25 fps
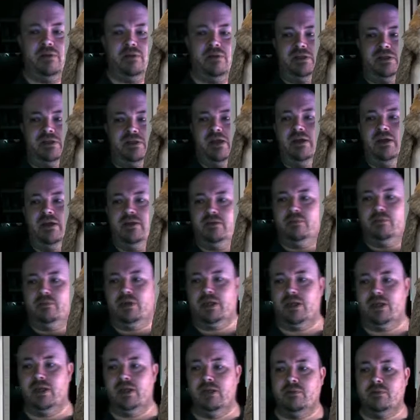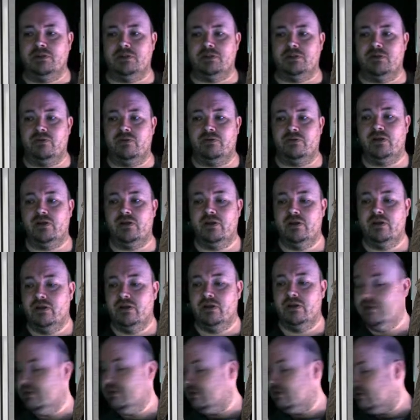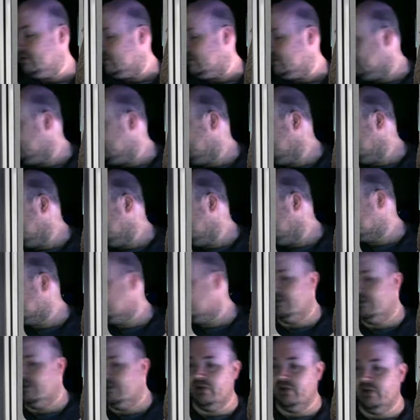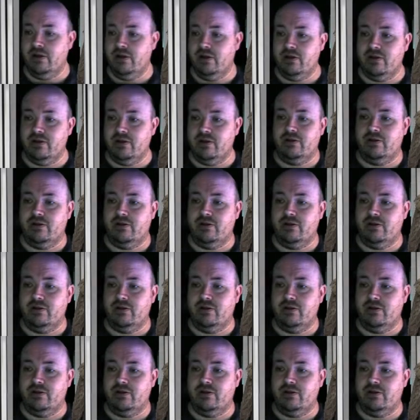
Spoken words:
dead, and my game is over. Thanks, Olivia.